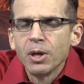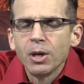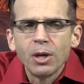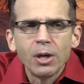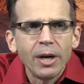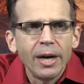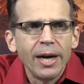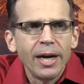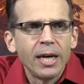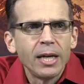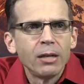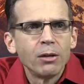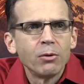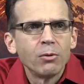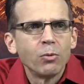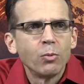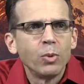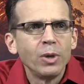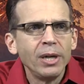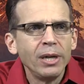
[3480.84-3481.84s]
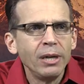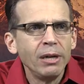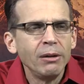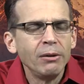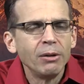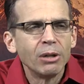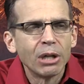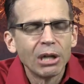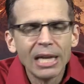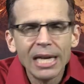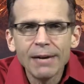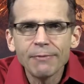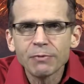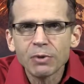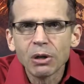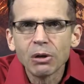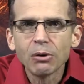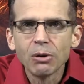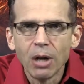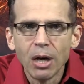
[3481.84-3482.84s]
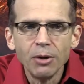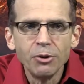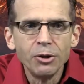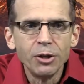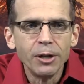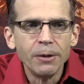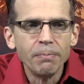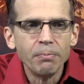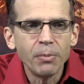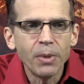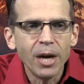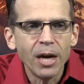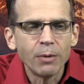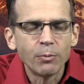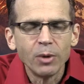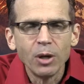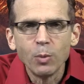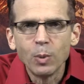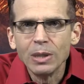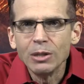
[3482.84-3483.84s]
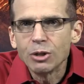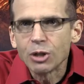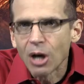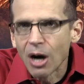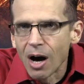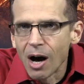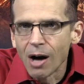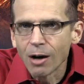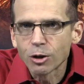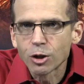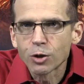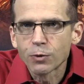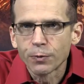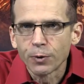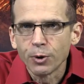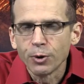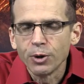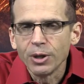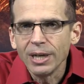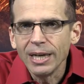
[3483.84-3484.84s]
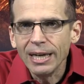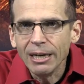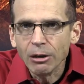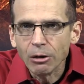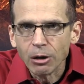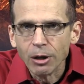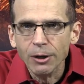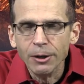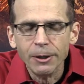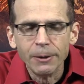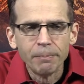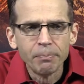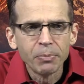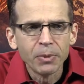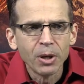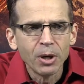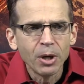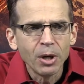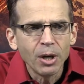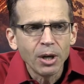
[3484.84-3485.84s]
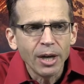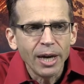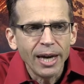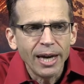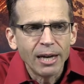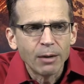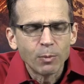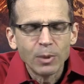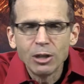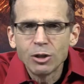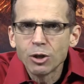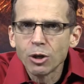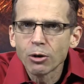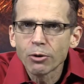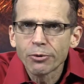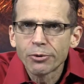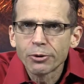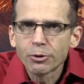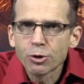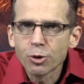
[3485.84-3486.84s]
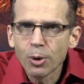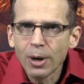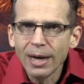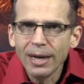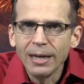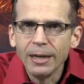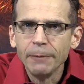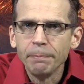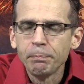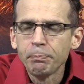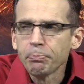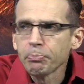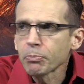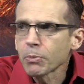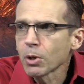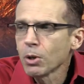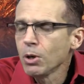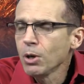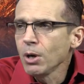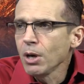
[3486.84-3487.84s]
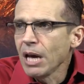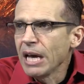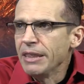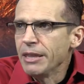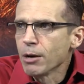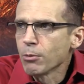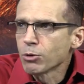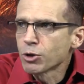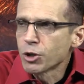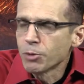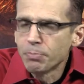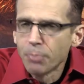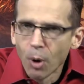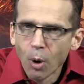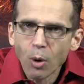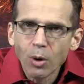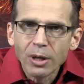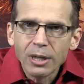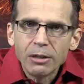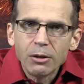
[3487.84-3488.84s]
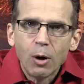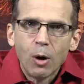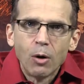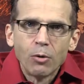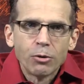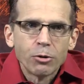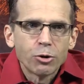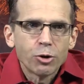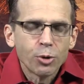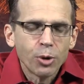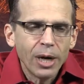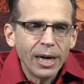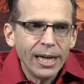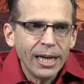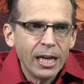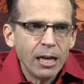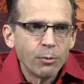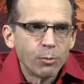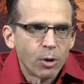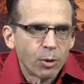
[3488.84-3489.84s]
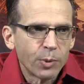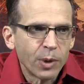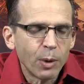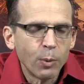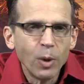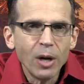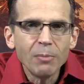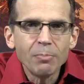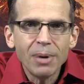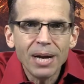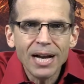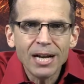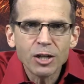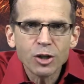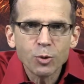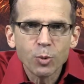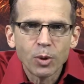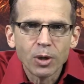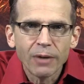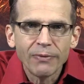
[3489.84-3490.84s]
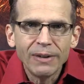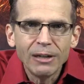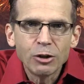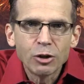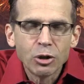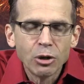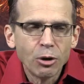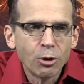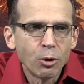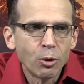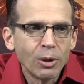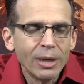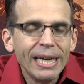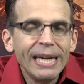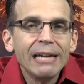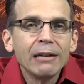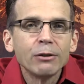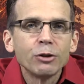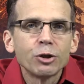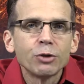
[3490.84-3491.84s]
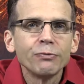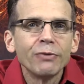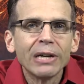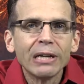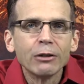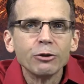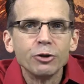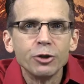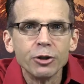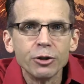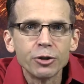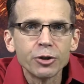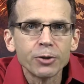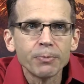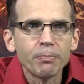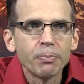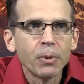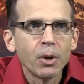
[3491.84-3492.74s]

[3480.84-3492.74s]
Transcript: and we left London and we went to Oxford, England, and we took the train. And there was a point on the train where we went past one of these little English villages